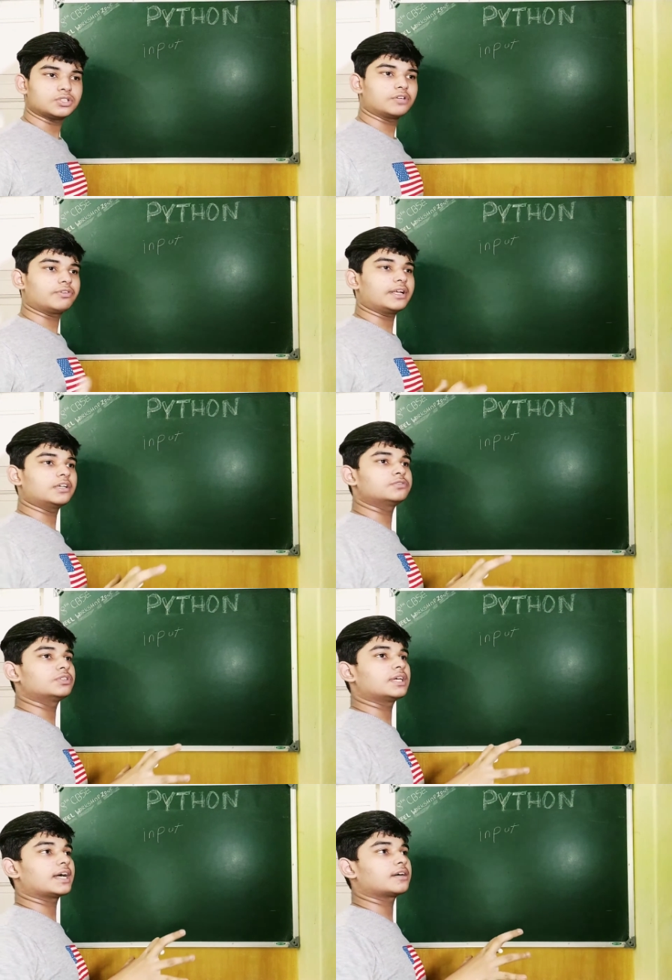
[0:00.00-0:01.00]
So if any of
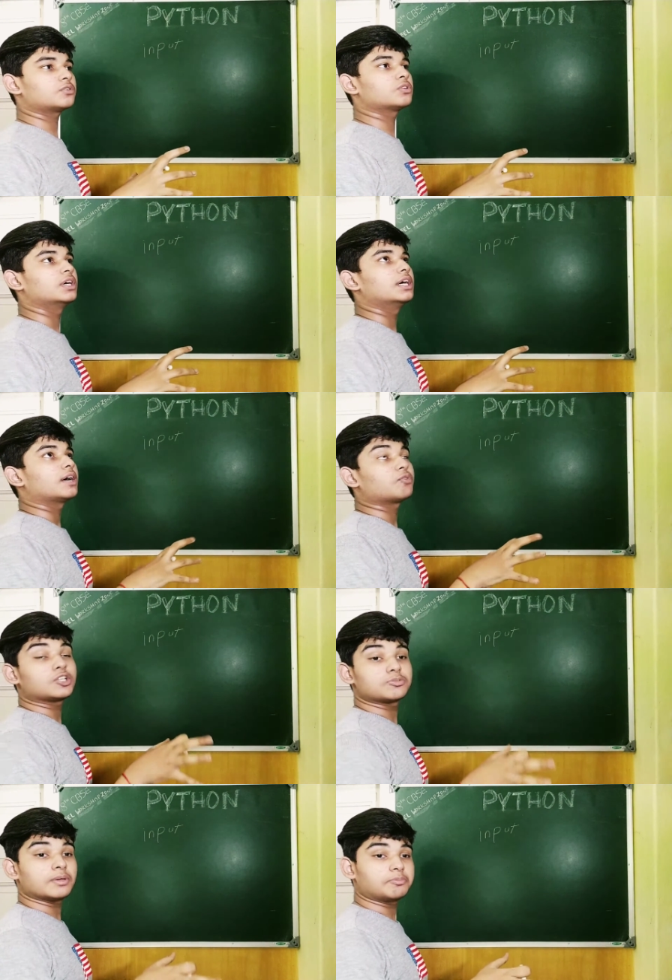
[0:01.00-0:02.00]
you have
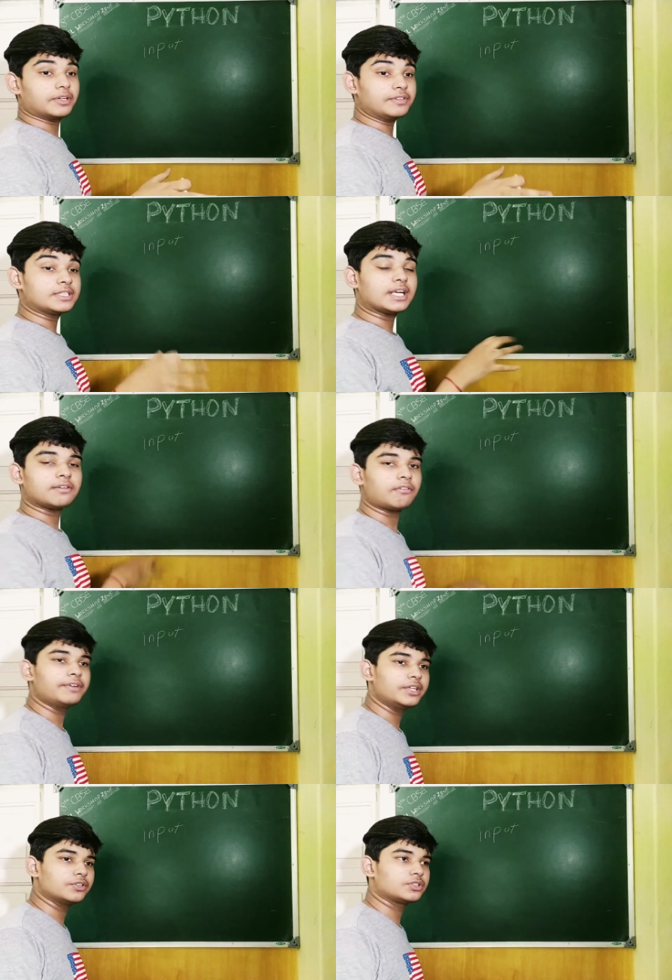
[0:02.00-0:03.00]
watched my previous Java
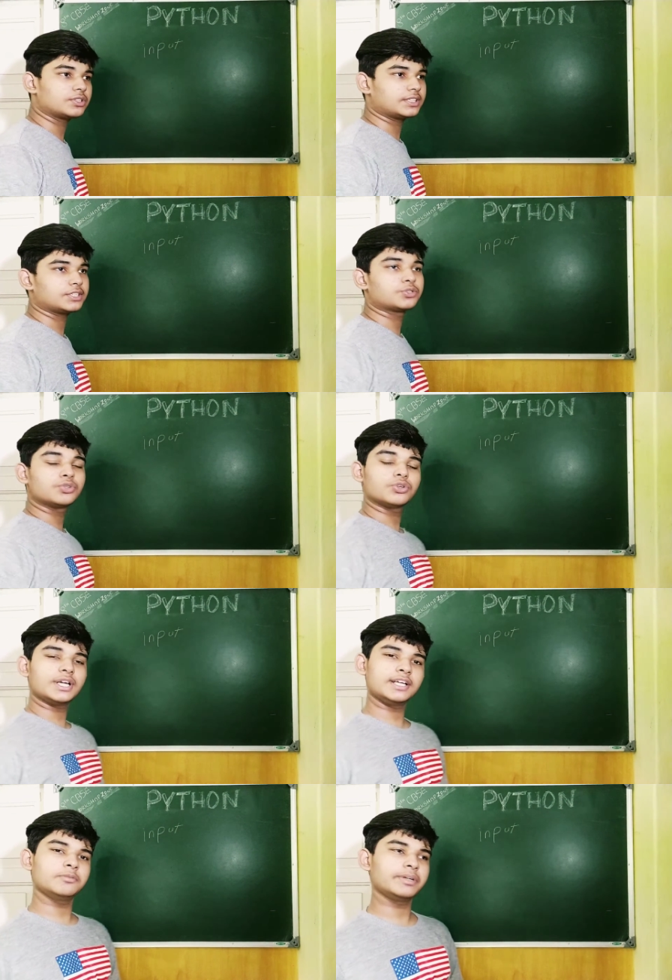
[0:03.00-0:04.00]
videos, or just know
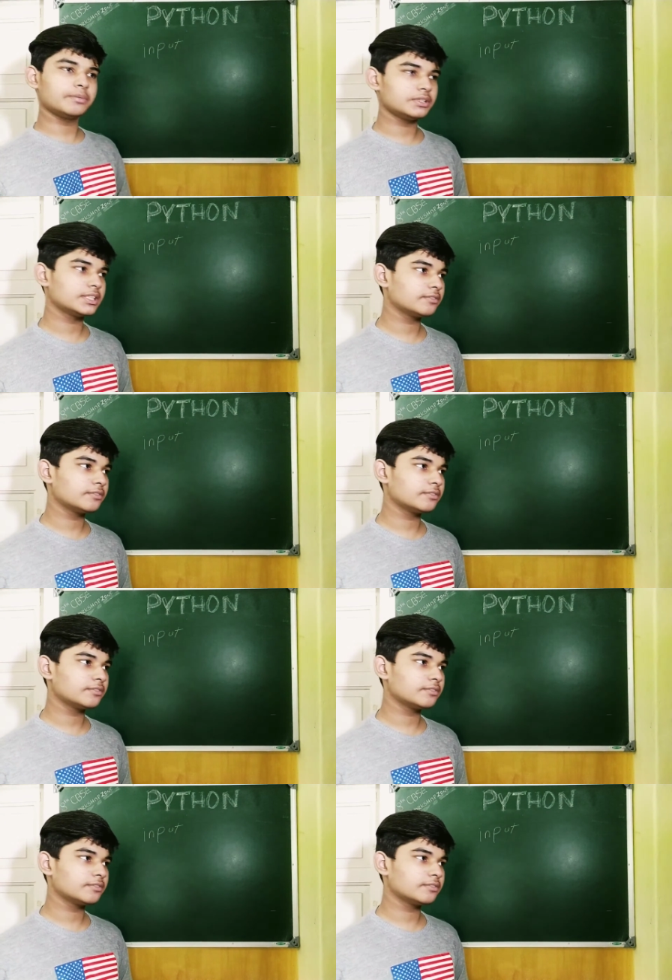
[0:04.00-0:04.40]
a little bit about